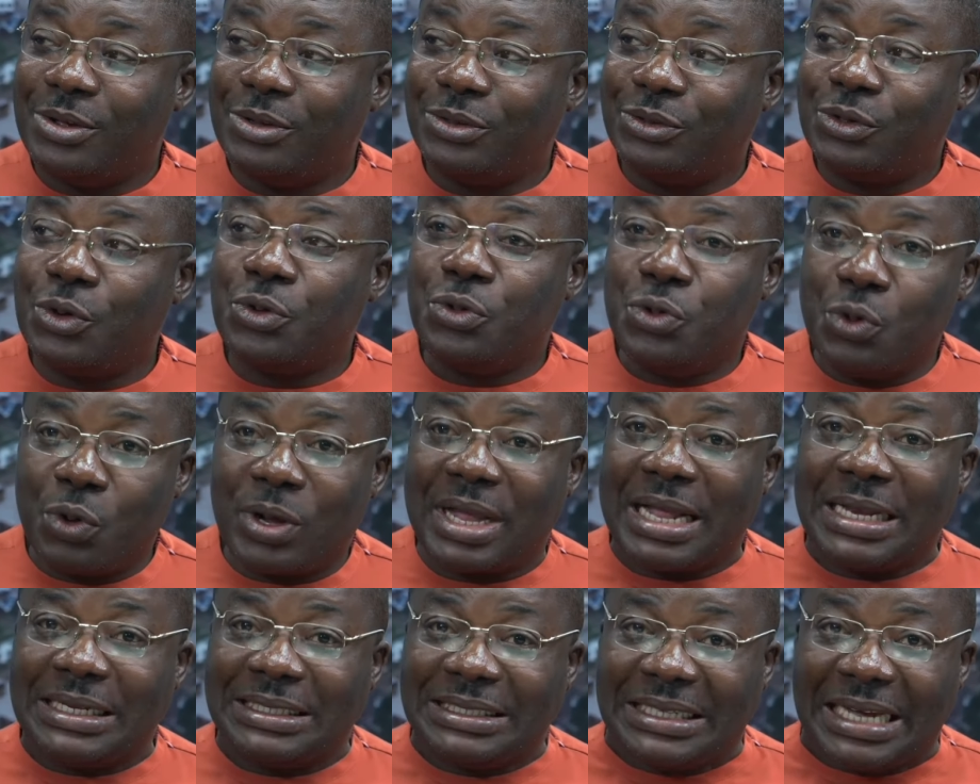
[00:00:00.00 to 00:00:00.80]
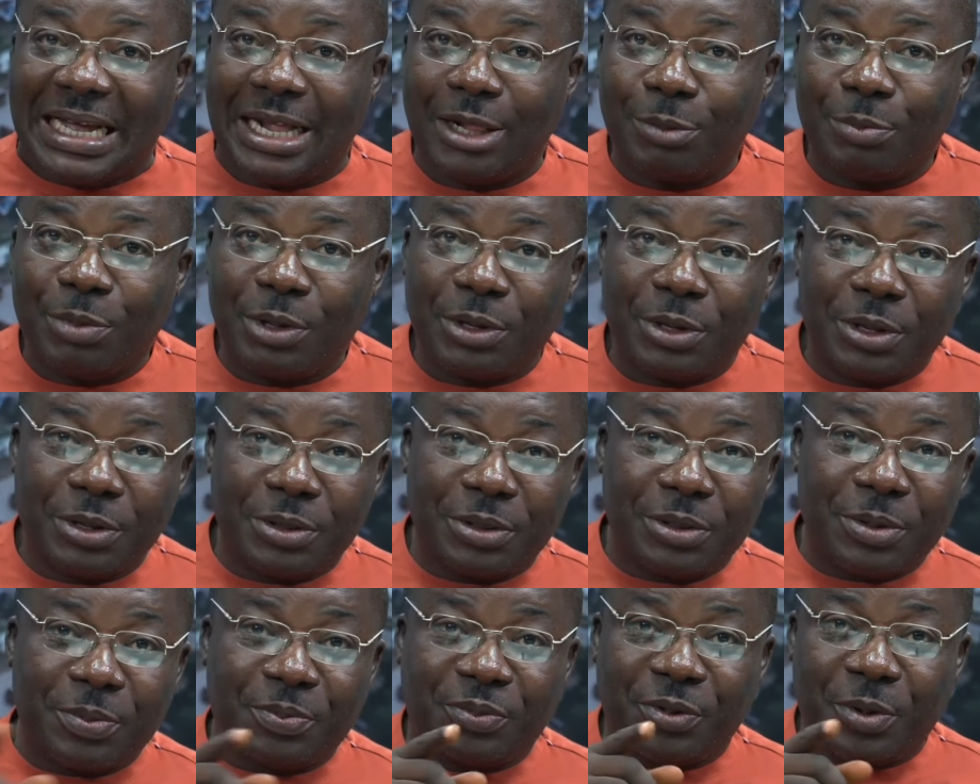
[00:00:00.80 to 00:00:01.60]
So you can tell,
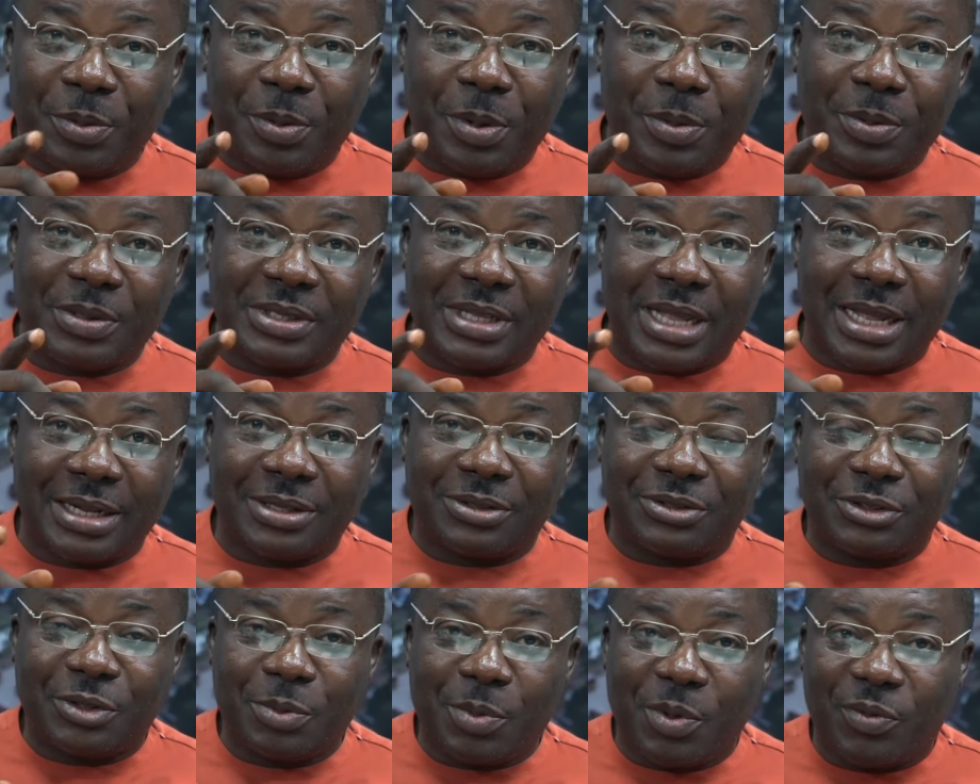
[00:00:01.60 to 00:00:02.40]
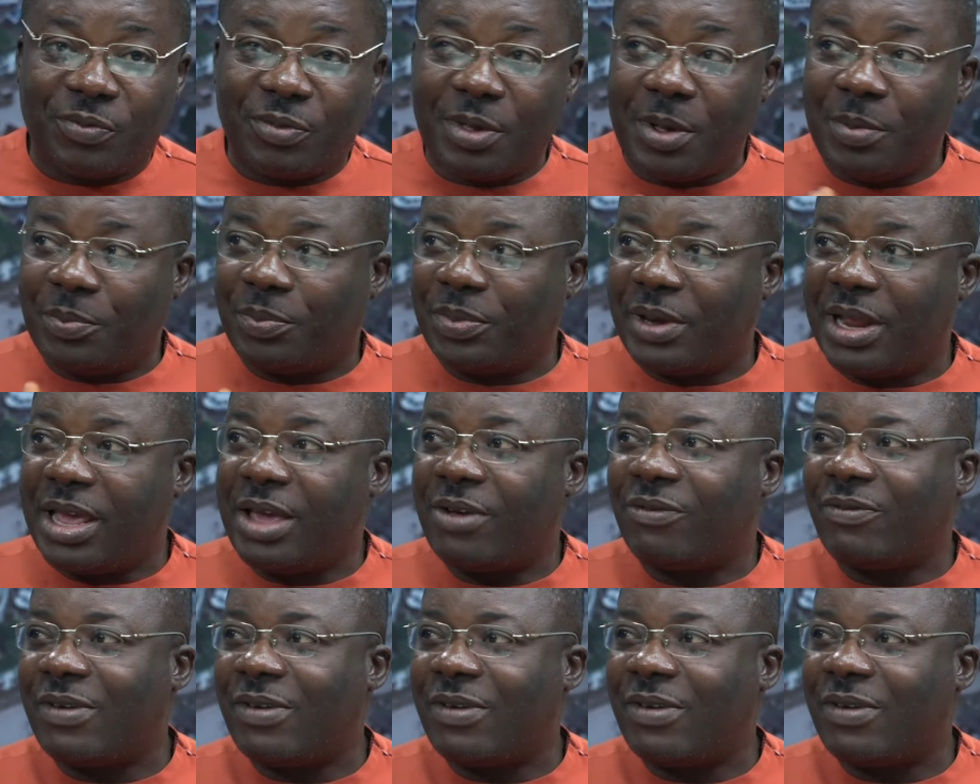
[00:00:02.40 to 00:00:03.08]
but the problem is that some of them play a